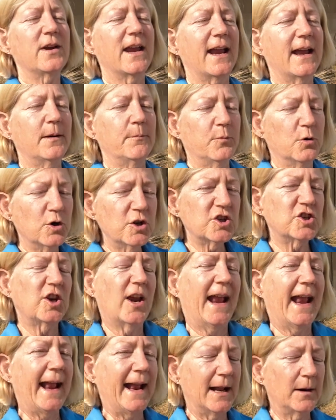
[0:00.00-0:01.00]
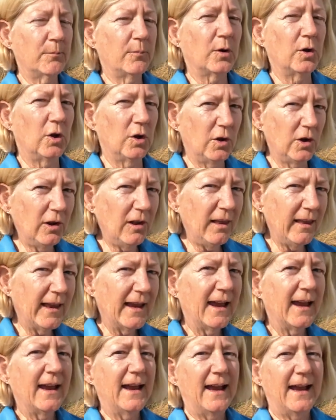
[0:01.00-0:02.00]
can push and pull
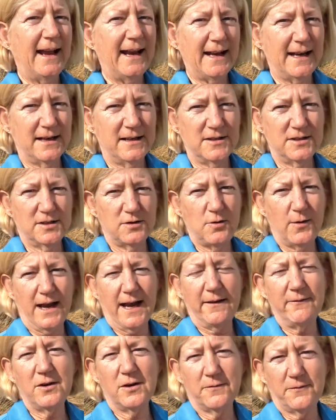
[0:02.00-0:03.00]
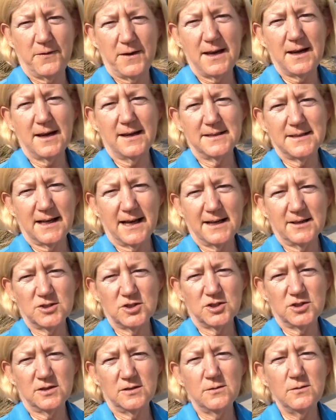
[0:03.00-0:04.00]
as you have your feet
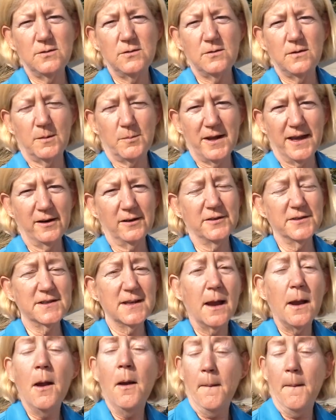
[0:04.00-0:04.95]
attached to the pedals